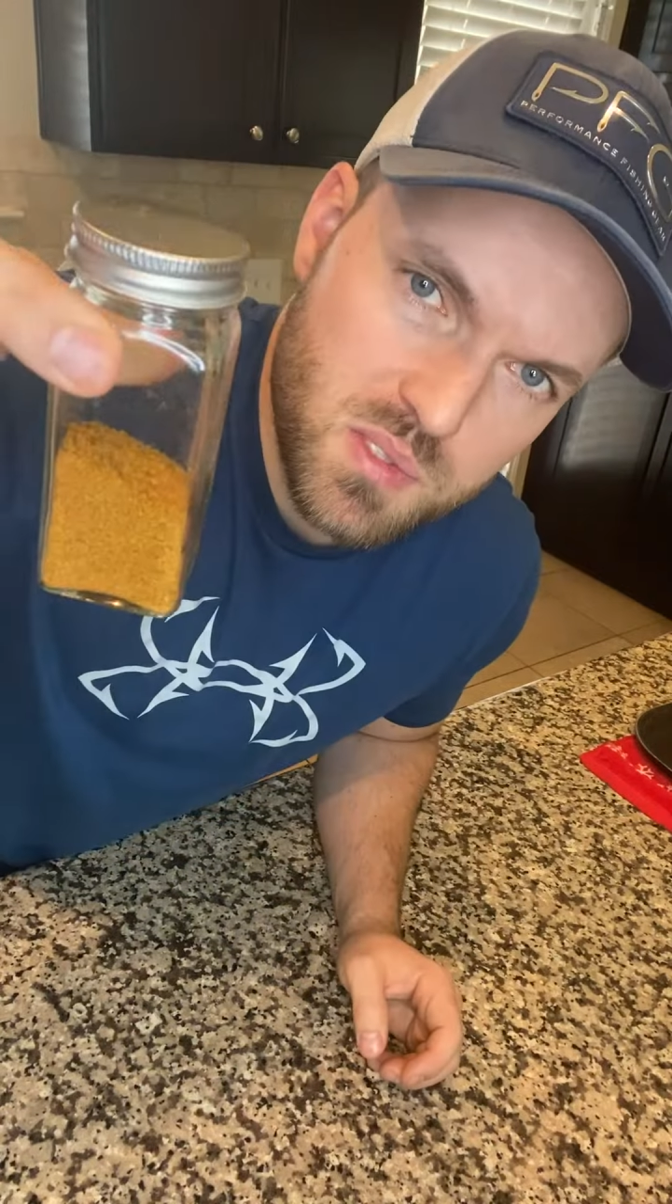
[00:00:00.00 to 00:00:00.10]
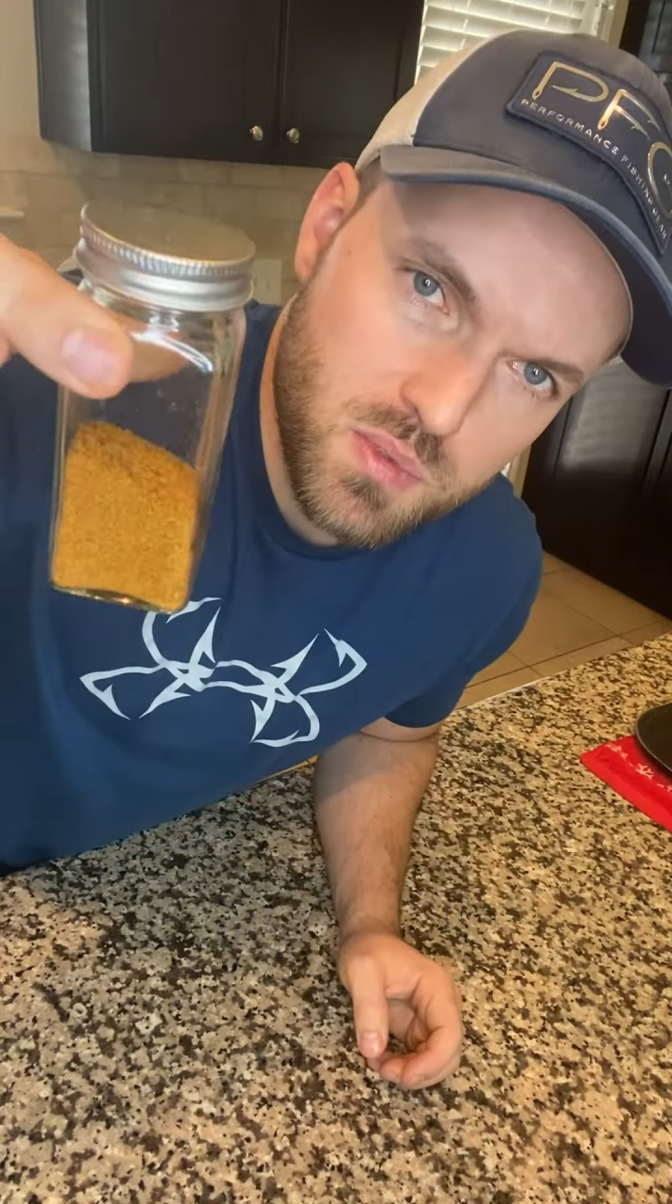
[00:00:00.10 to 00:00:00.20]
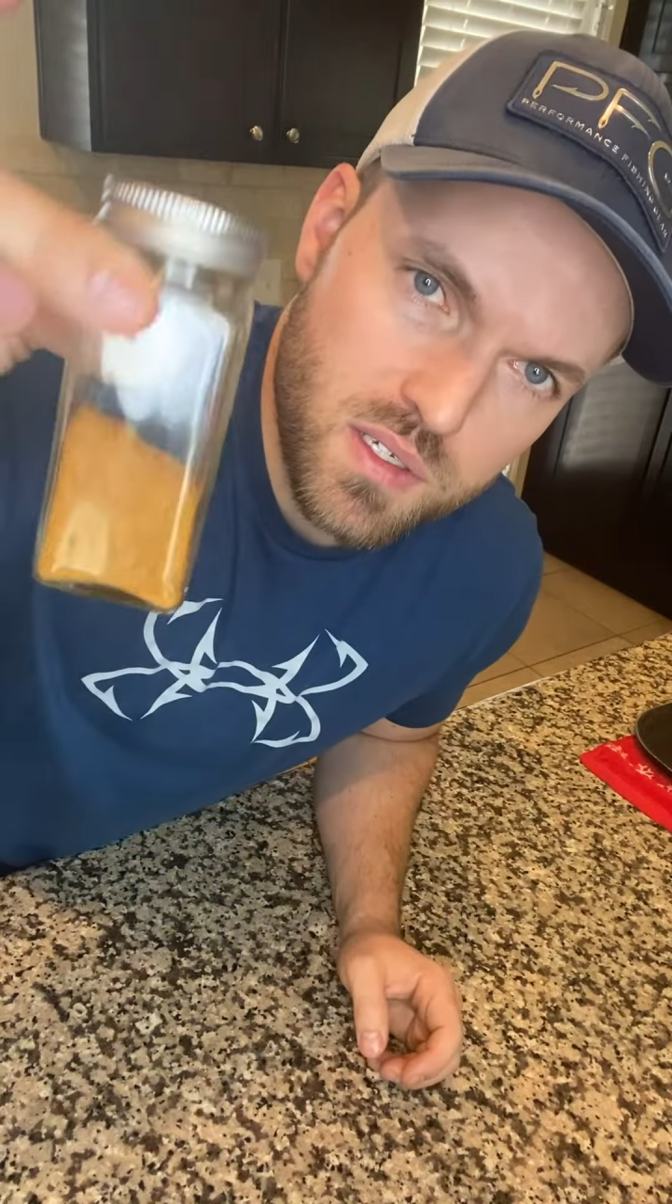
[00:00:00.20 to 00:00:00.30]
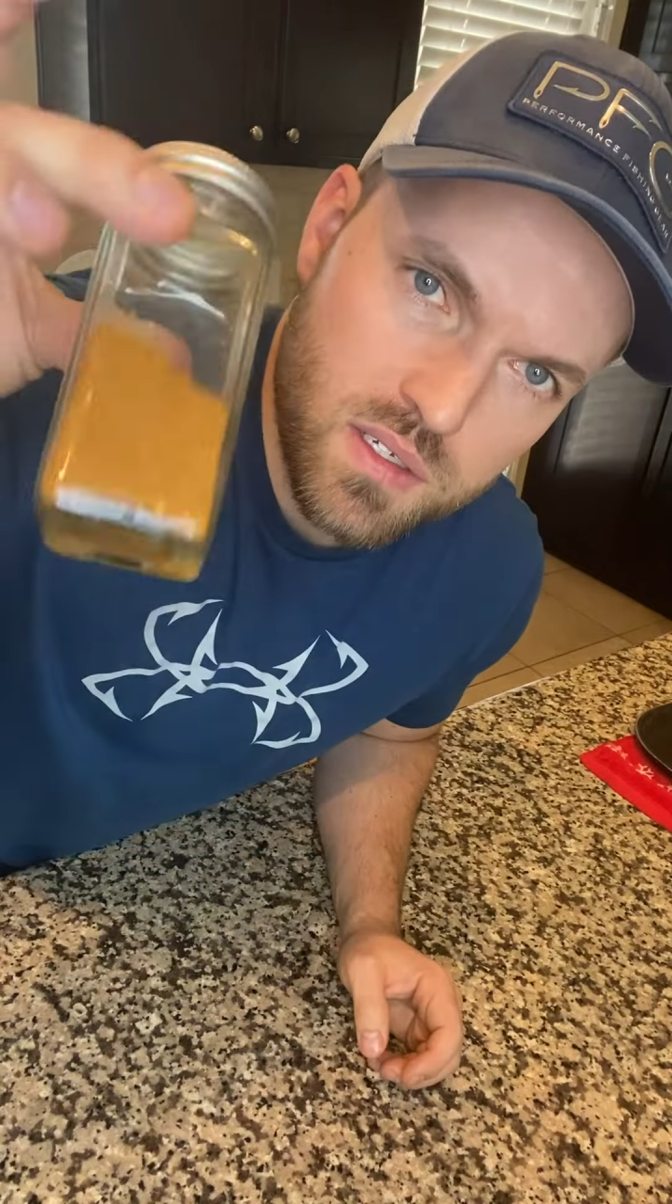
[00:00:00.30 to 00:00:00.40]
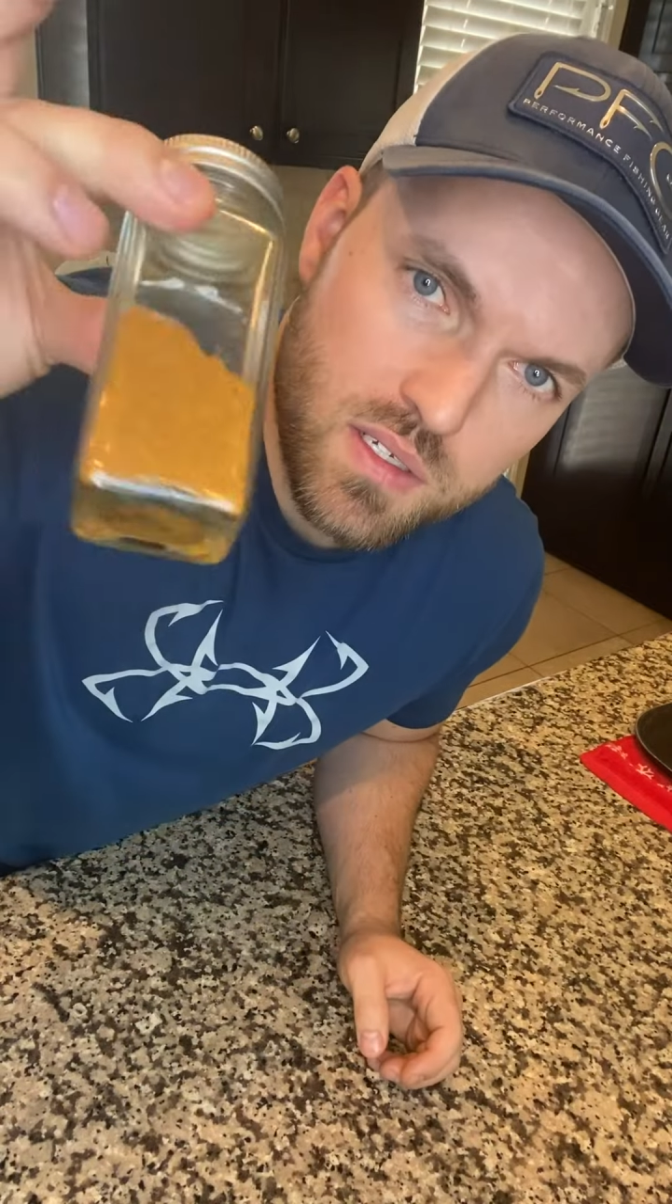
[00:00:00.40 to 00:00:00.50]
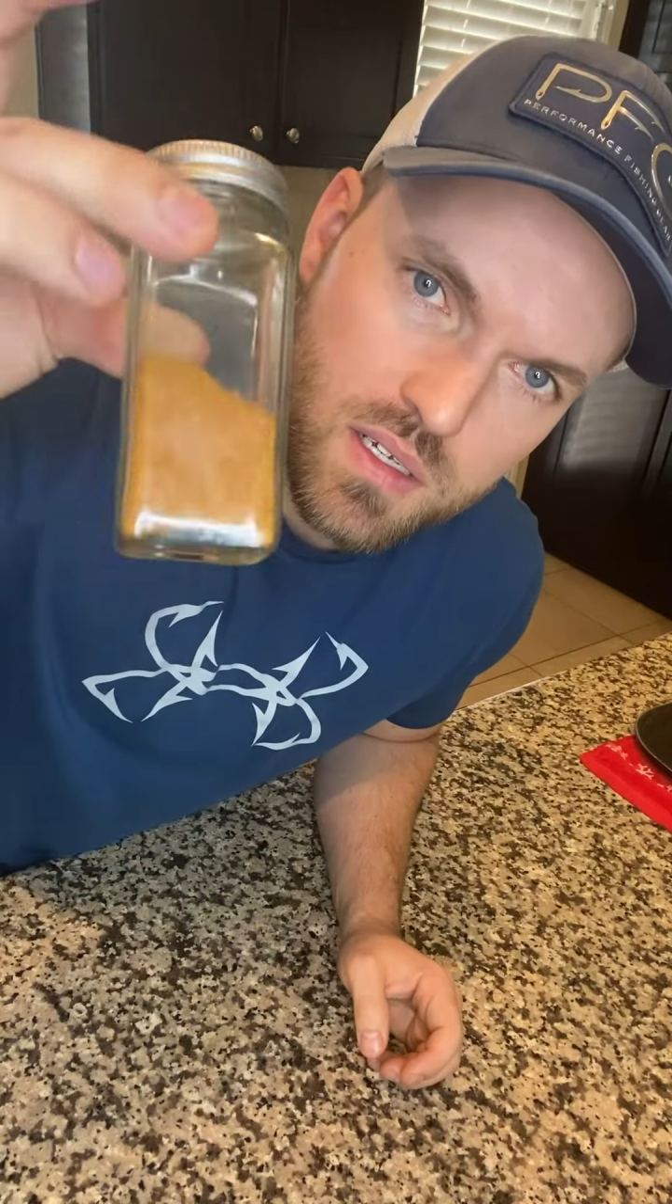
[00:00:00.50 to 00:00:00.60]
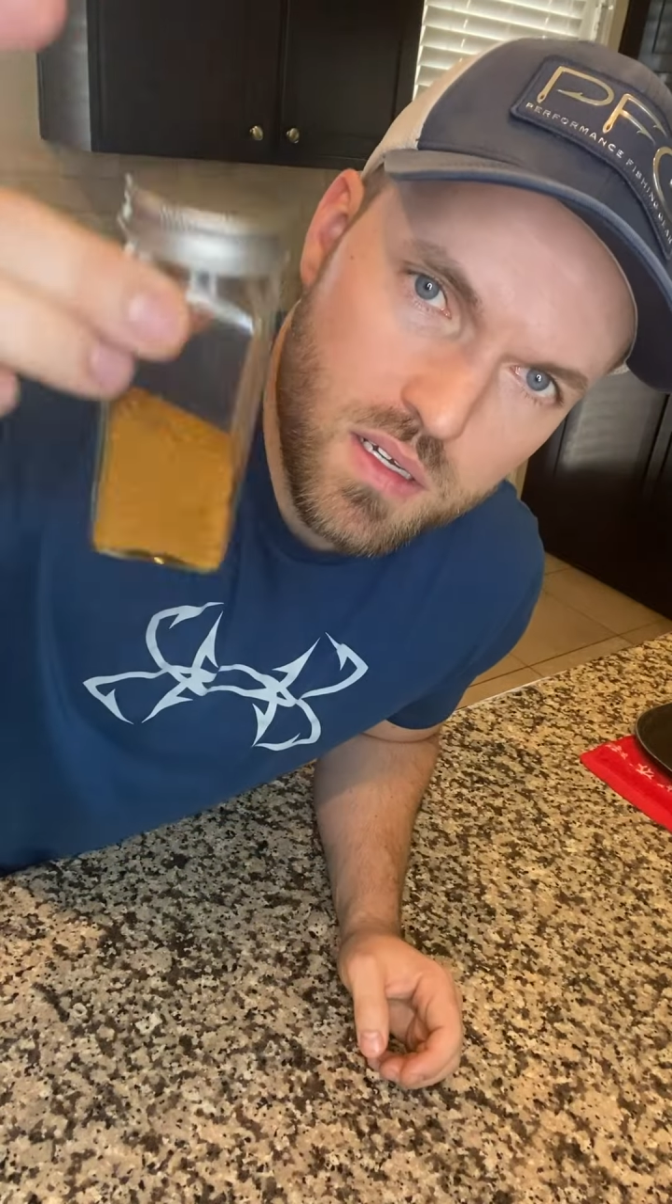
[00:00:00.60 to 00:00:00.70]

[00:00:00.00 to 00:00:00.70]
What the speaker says: Blend.